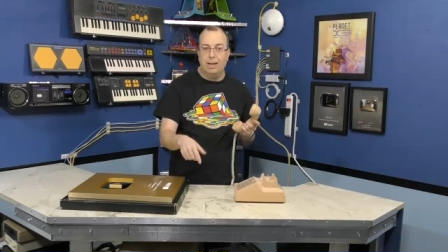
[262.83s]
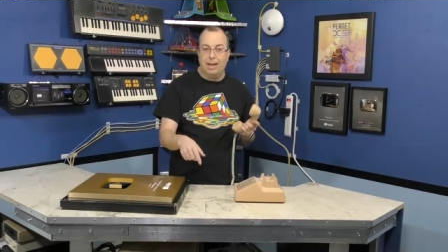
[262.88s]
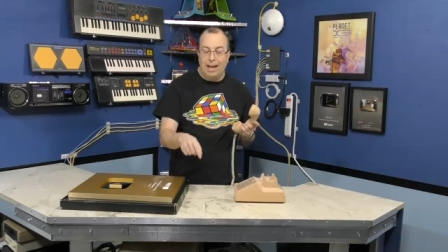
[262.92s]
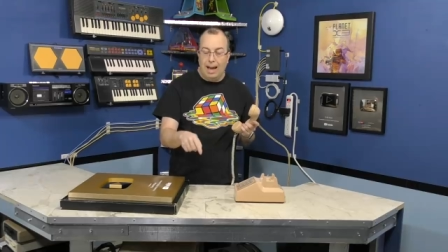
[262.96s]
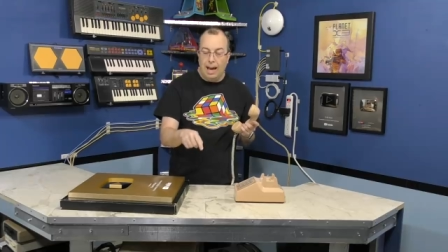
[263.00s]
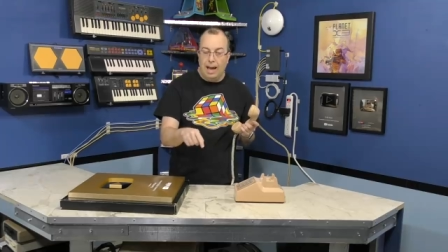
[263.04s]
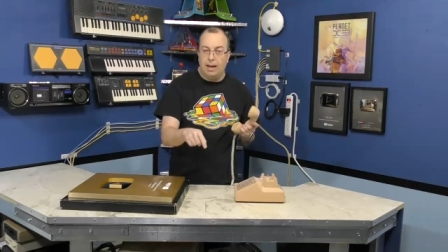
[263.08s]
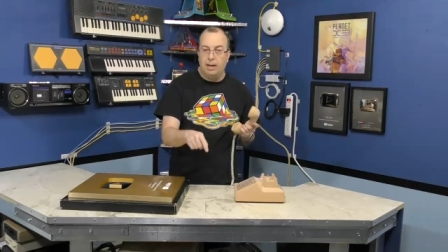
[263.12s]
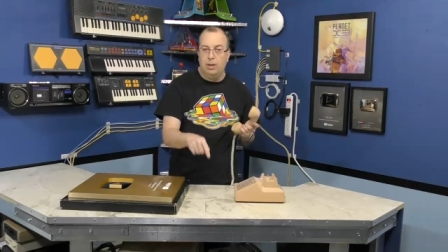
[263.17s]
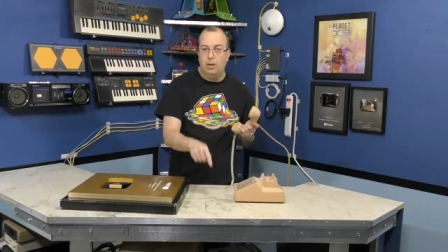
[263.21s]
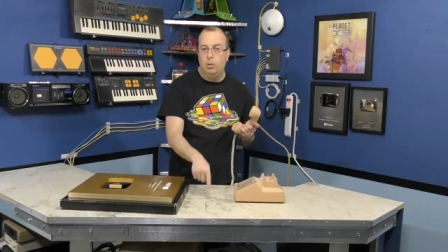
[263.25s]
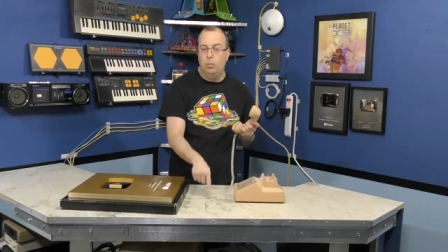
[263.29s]

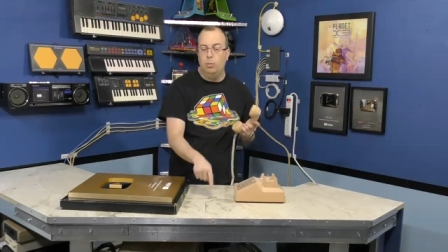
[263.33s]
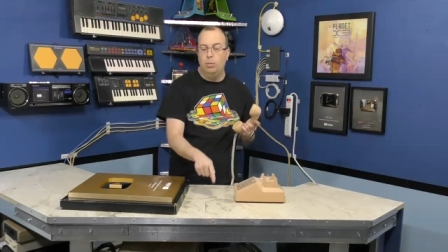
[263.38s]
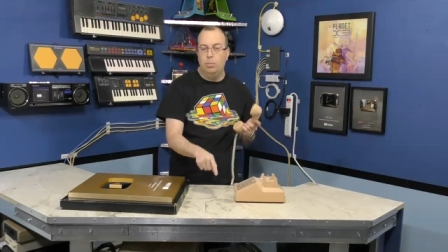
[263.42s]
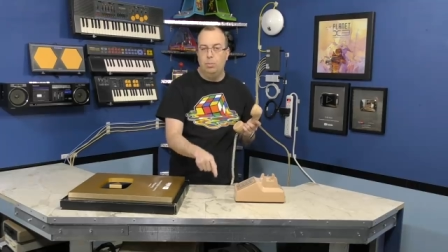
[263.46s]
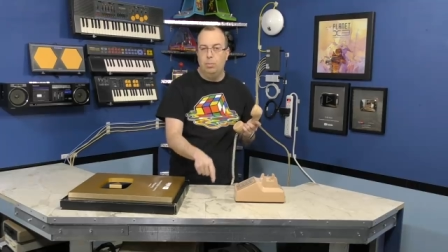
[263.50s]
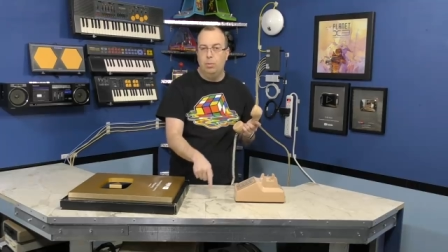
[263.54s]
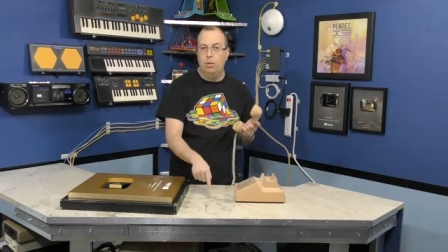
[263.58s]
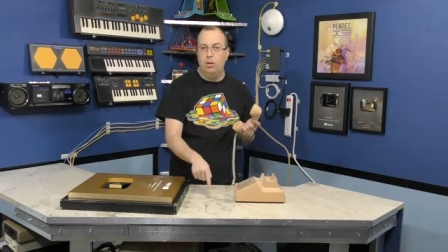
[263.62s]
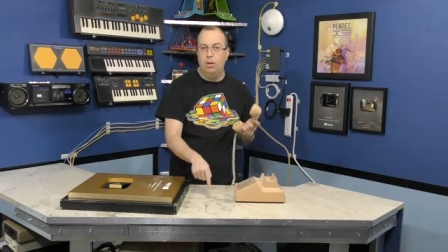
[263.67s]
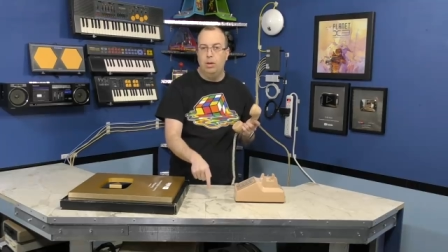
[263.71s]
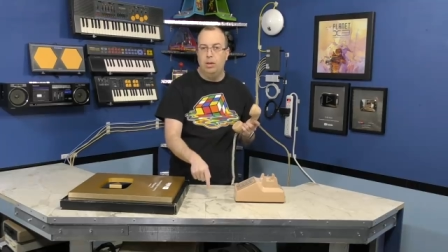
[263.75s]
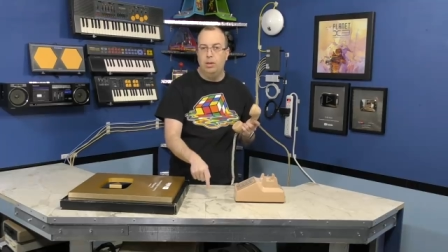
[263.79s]
connect. You
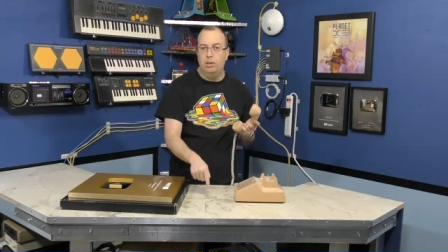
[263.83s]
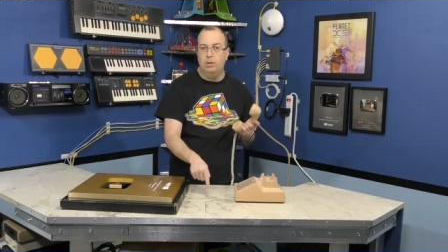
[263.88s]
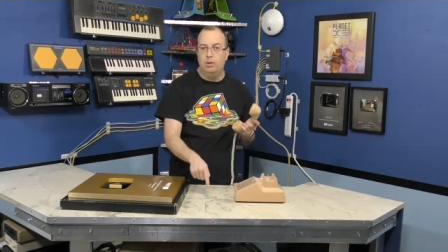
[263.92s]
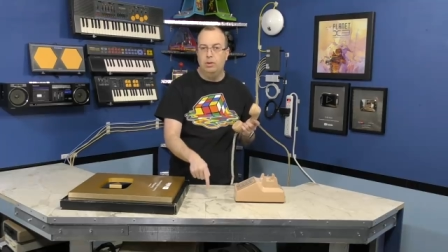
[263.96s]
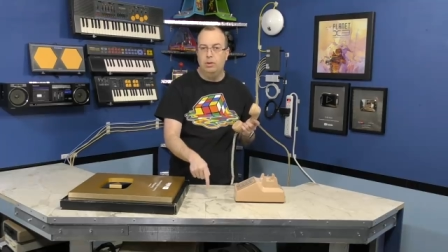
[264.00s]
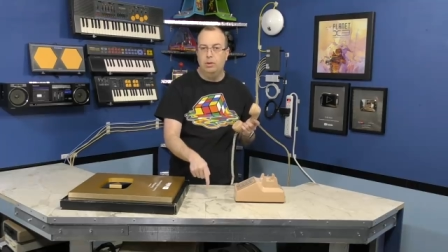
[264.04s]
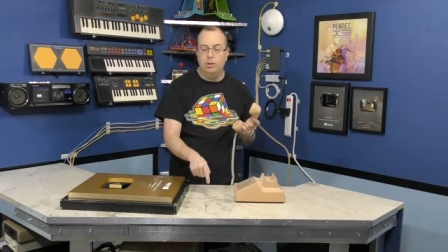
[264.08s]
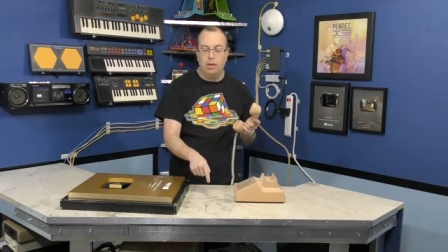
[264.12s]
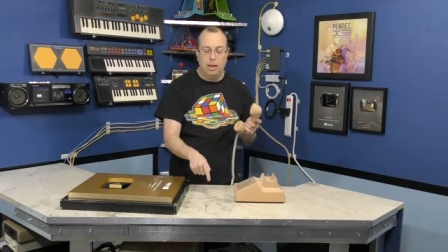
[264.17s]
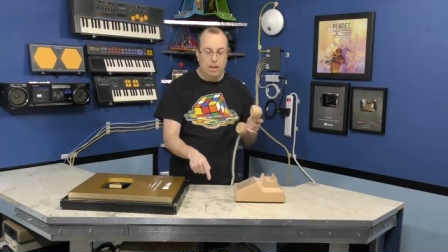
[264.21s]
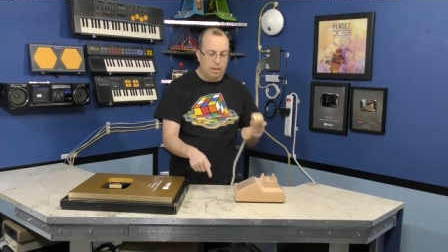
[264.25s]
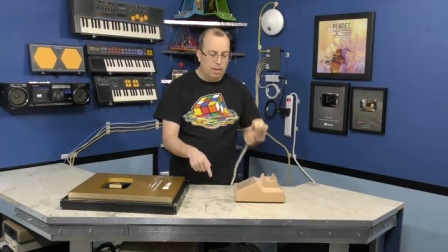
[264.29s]
would
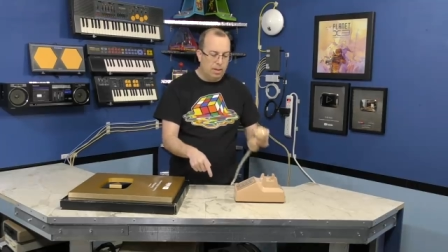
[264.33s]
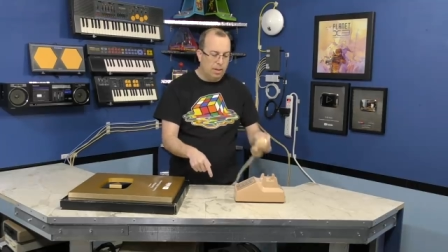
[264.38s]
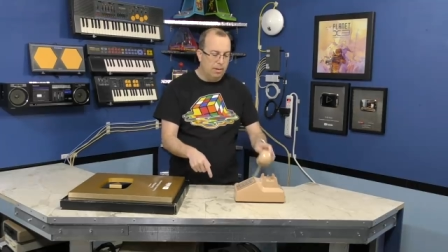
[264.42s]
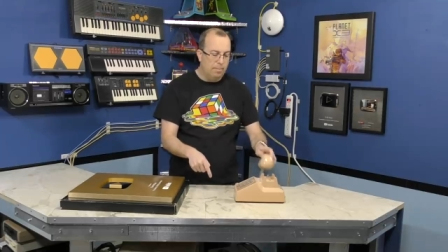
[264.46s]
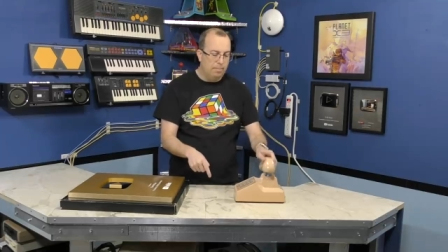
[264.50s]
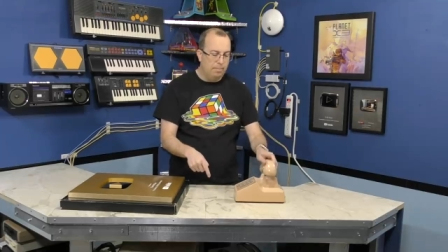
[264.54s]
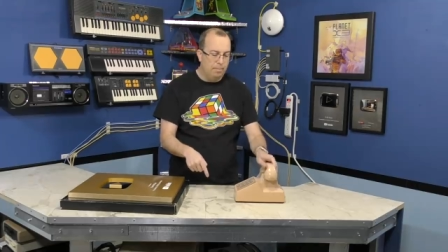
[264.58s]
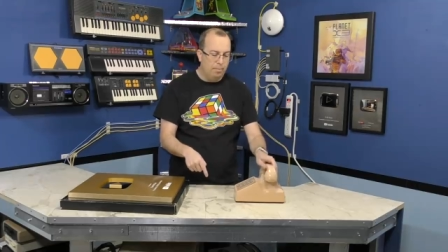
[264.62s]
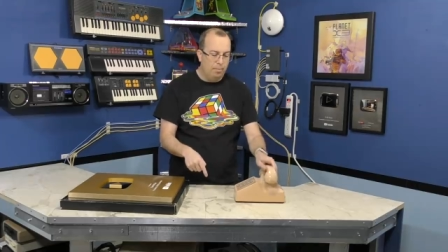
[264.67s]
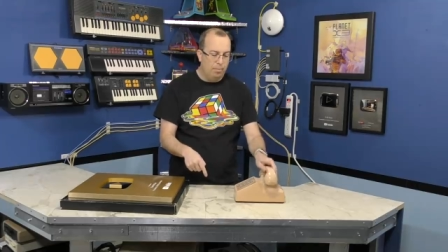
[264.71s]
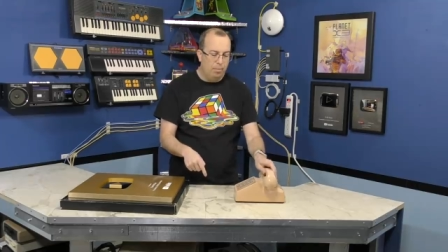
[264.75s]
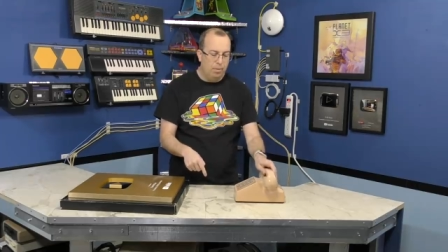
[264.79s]
push, and
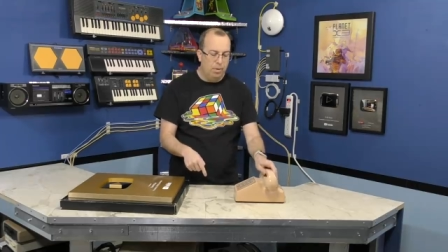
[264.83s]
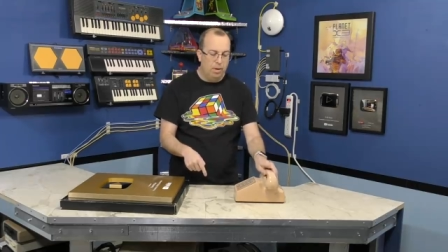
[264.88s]
then